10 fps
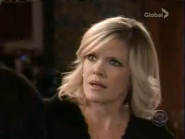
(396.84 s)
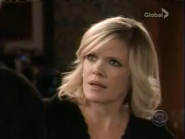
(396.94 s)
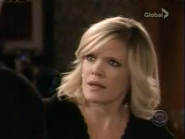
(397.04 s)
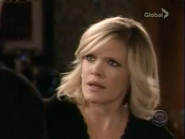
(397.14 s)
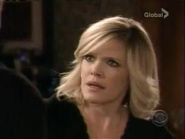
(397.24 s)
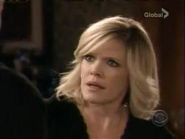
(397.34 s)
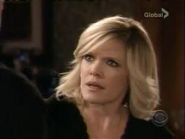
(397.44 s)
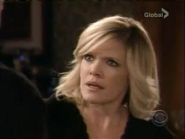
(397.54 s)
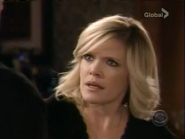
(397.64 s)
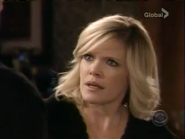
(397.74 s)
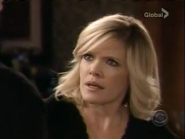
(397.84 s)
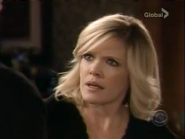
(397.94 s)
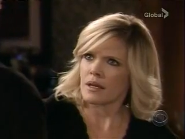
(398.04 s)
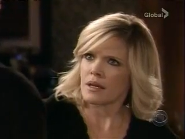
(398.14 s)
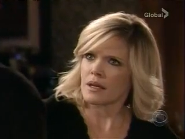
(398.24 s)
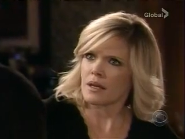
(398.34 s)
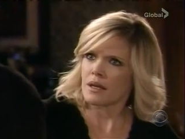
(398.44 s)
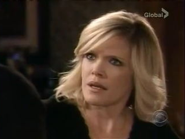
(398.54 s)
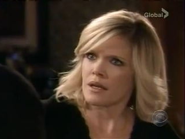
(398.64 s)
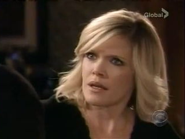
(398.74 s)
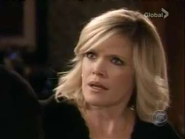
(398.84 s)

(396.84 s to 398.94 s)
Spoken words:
Nobody speaks.